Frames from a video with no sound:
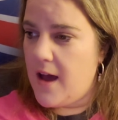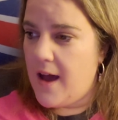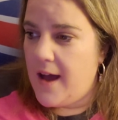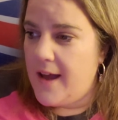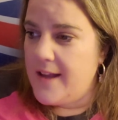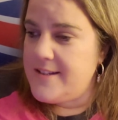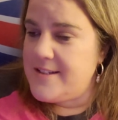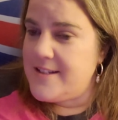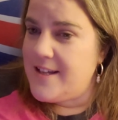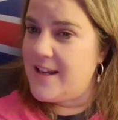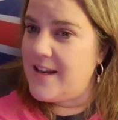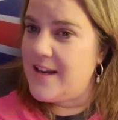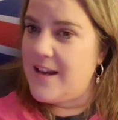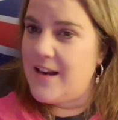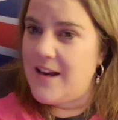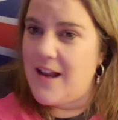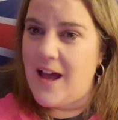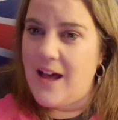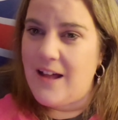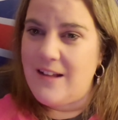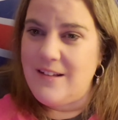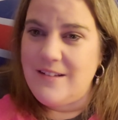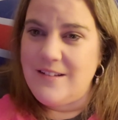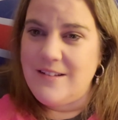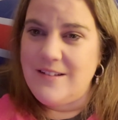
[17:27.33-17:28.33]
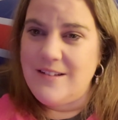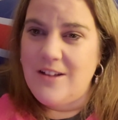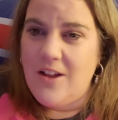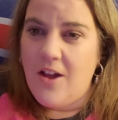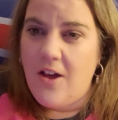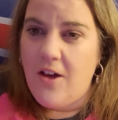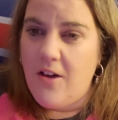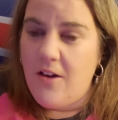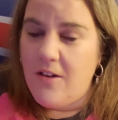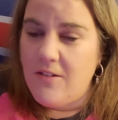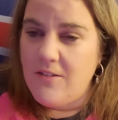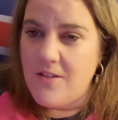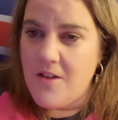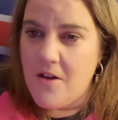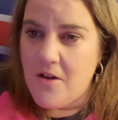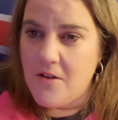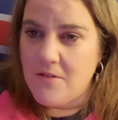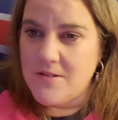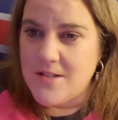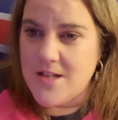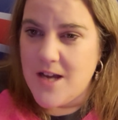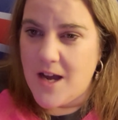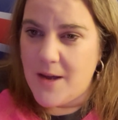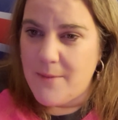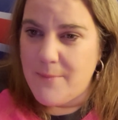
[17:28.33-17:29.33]
I dated a long, long
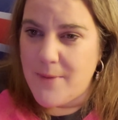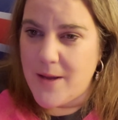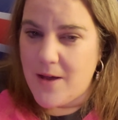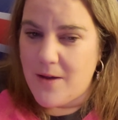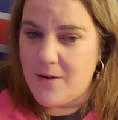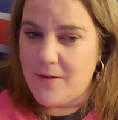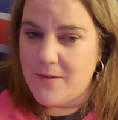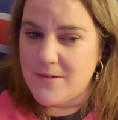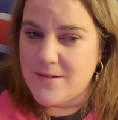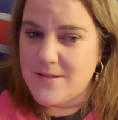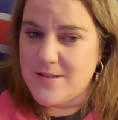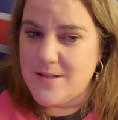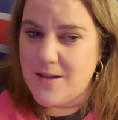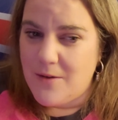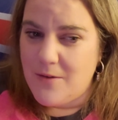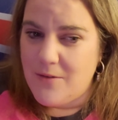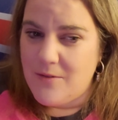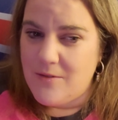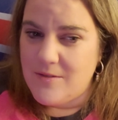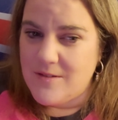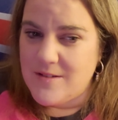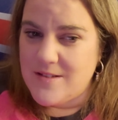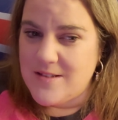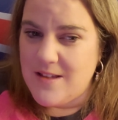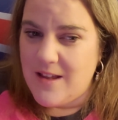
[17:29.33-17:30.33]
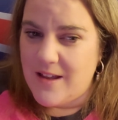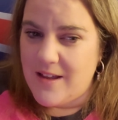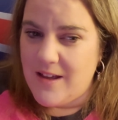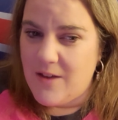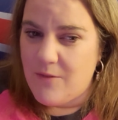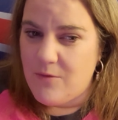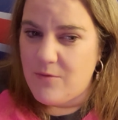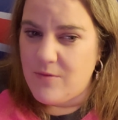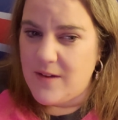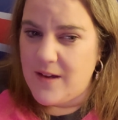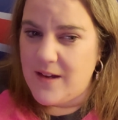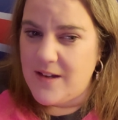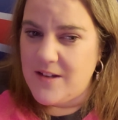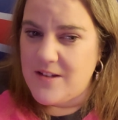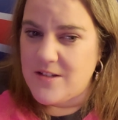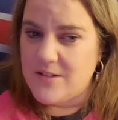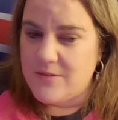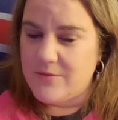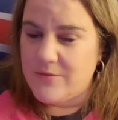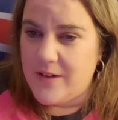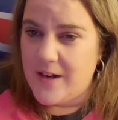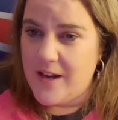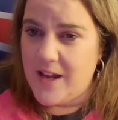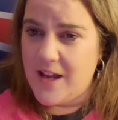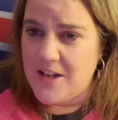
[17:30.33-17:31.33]
time ago, so it's like I need to
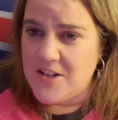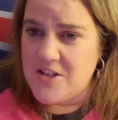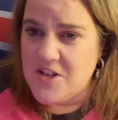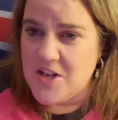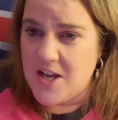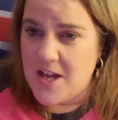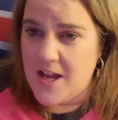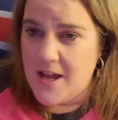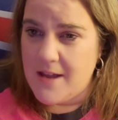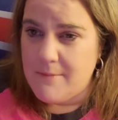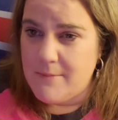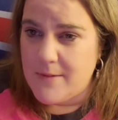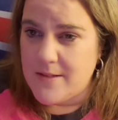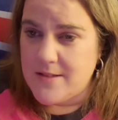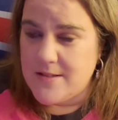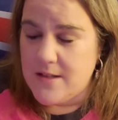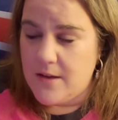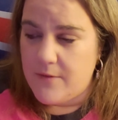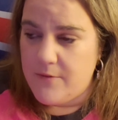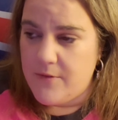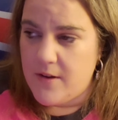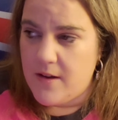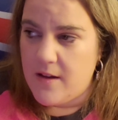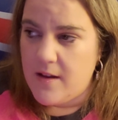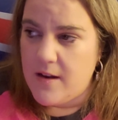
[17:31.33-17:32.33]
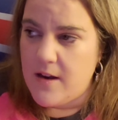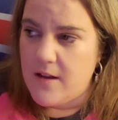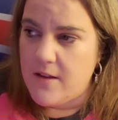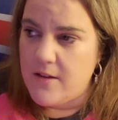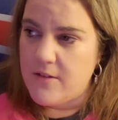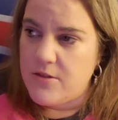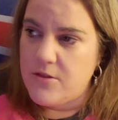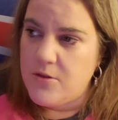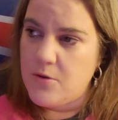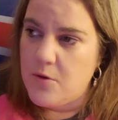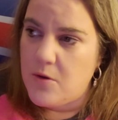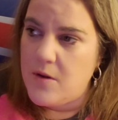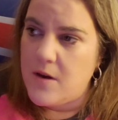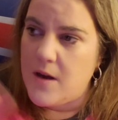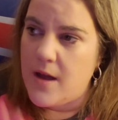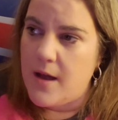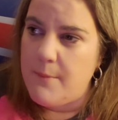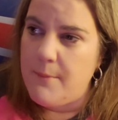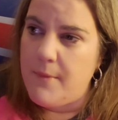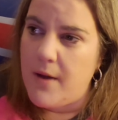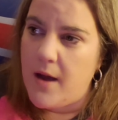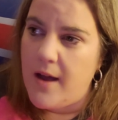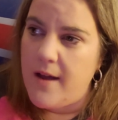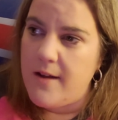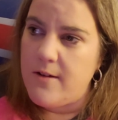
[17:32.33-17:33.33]
re educate myself. And I thought I
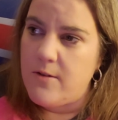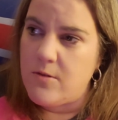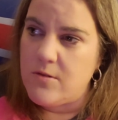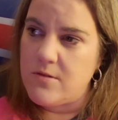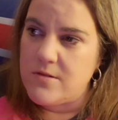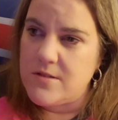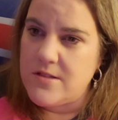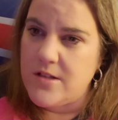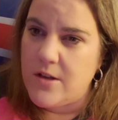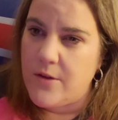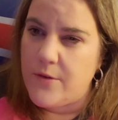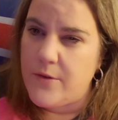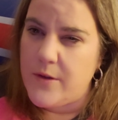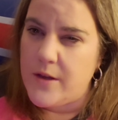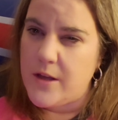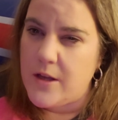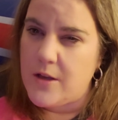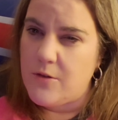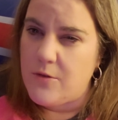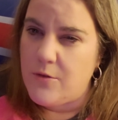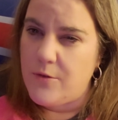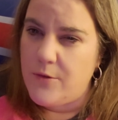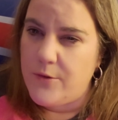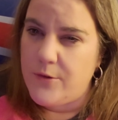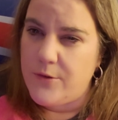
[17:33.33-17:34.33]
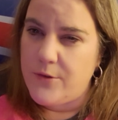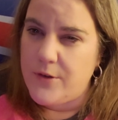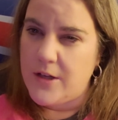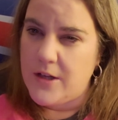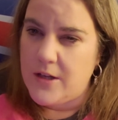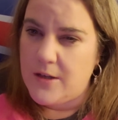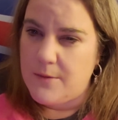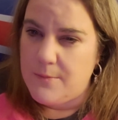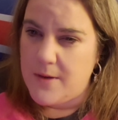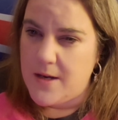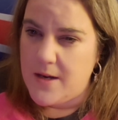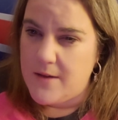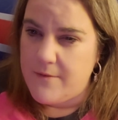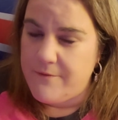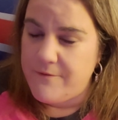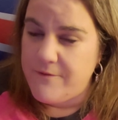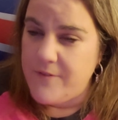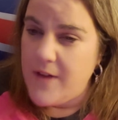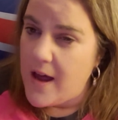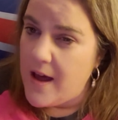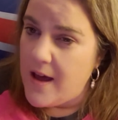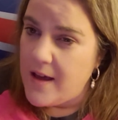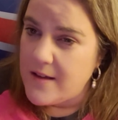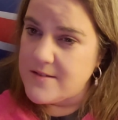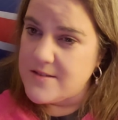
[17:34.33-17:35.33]
might also include intermittent
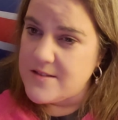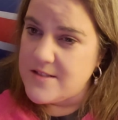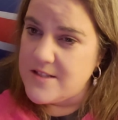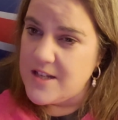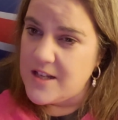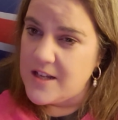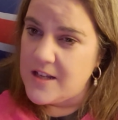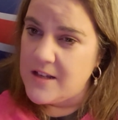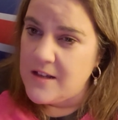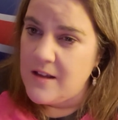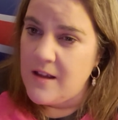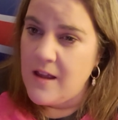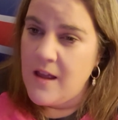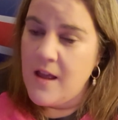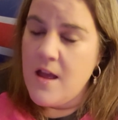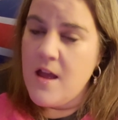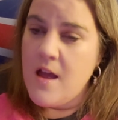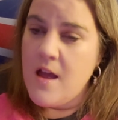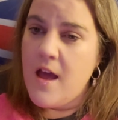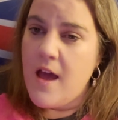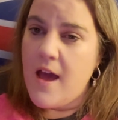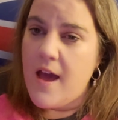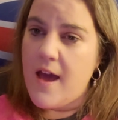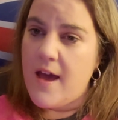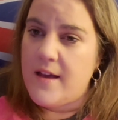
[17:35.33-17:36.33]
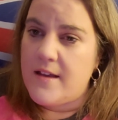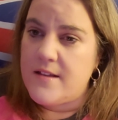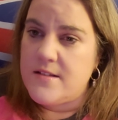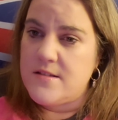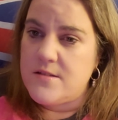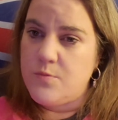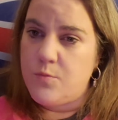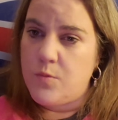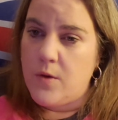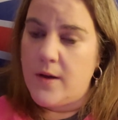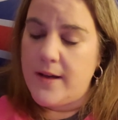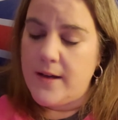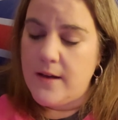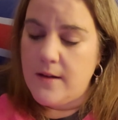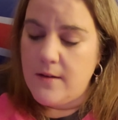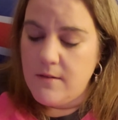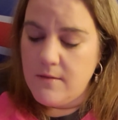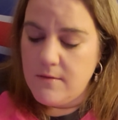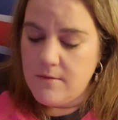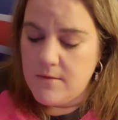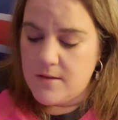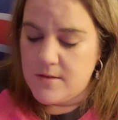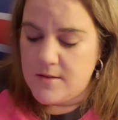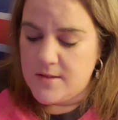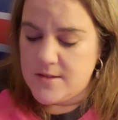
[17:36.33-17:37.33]
fasting as
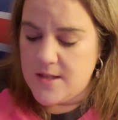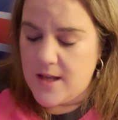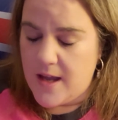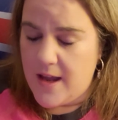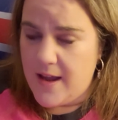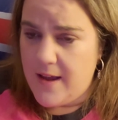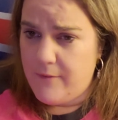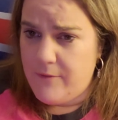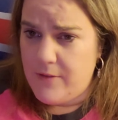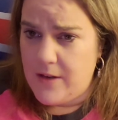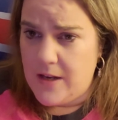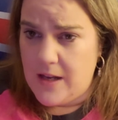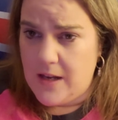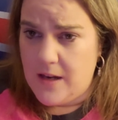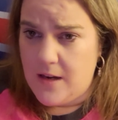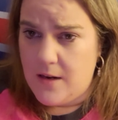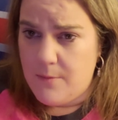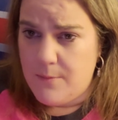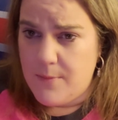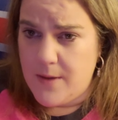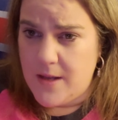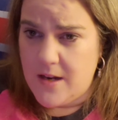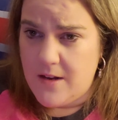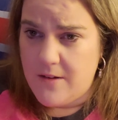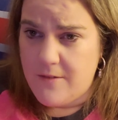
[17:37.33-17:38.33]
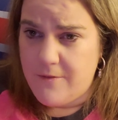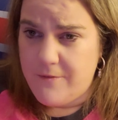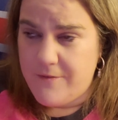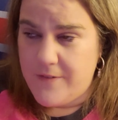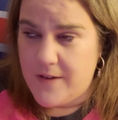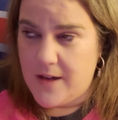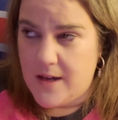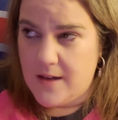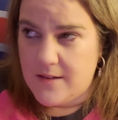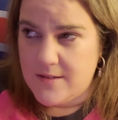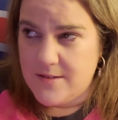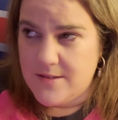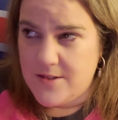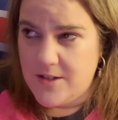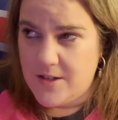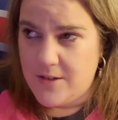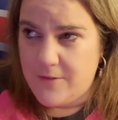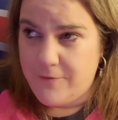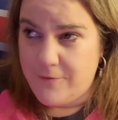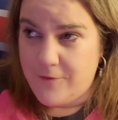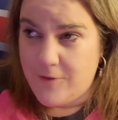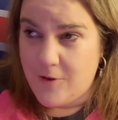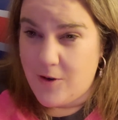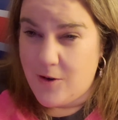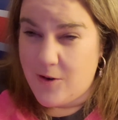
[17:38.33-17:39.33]
well because I haven't intermittent fasted
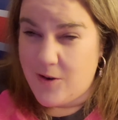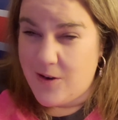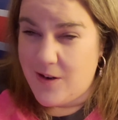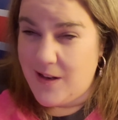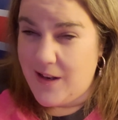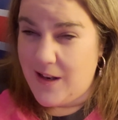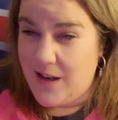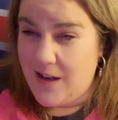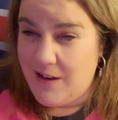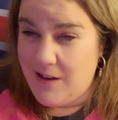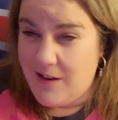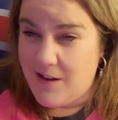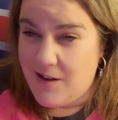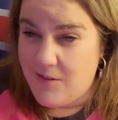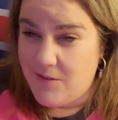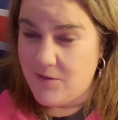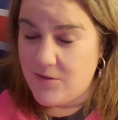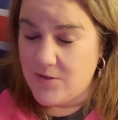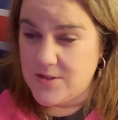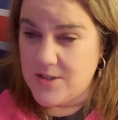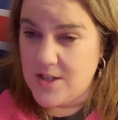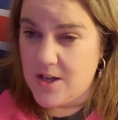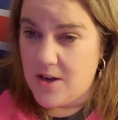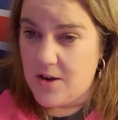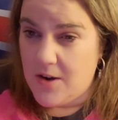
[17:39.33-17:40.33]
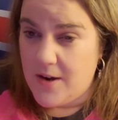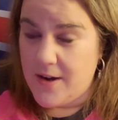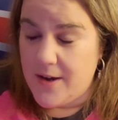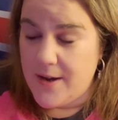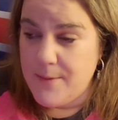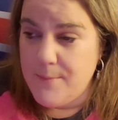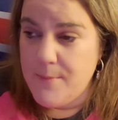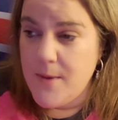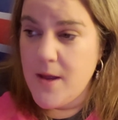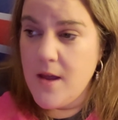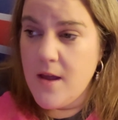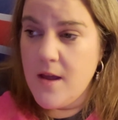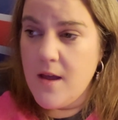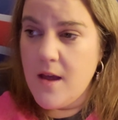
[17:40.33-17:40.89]
for a long time.